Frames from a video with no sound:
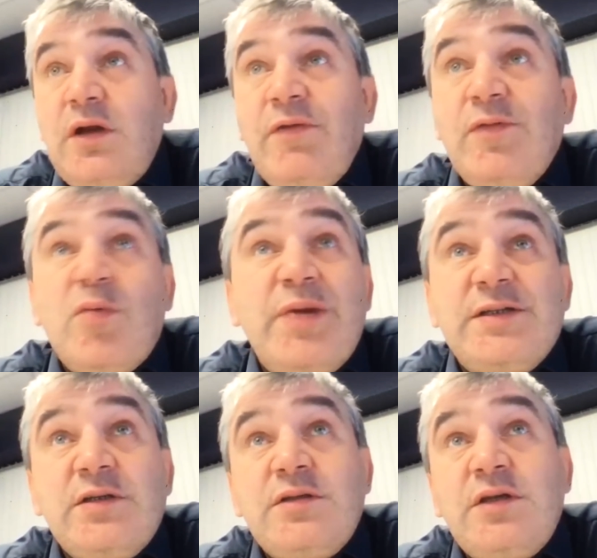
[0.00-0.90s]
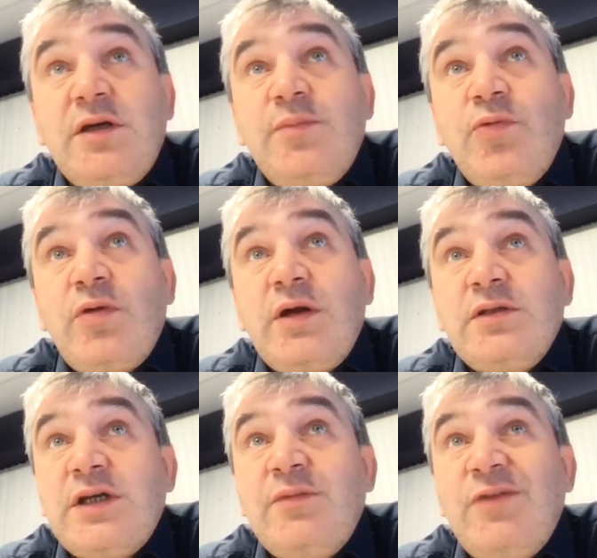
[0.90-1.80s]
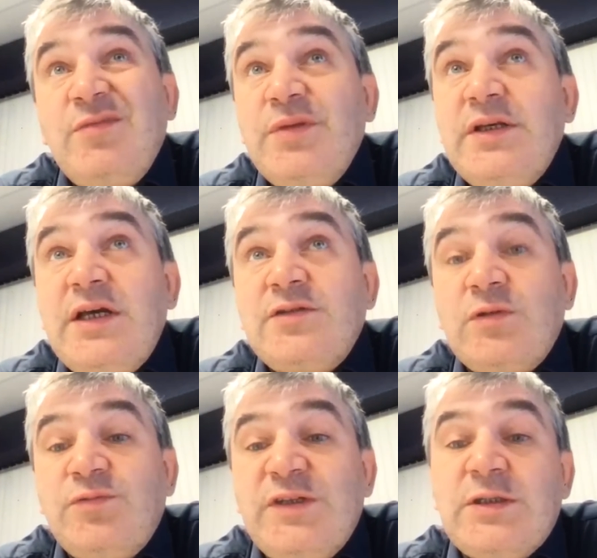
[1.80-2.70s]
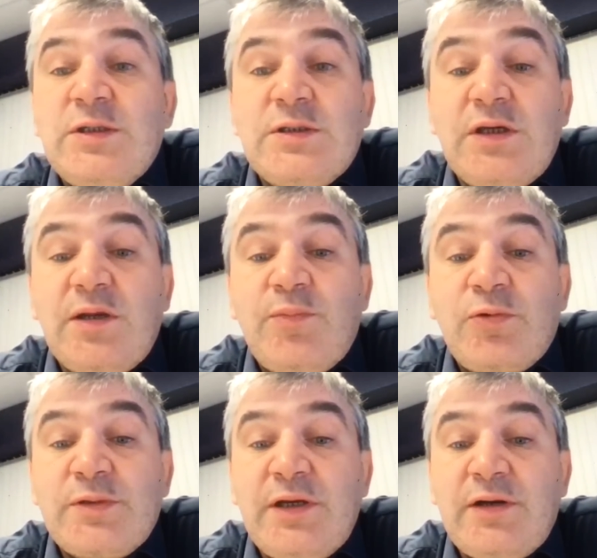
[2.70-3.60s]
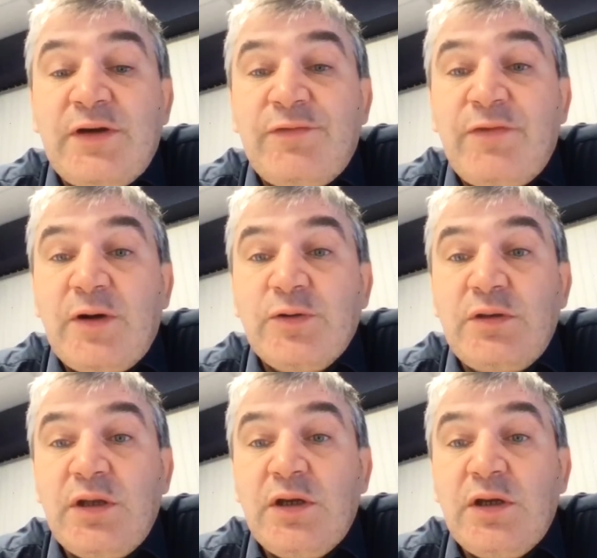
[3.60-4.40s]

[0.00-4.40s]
We were based in Singapore, and then when Bill Gates was visiting Singapore, they have found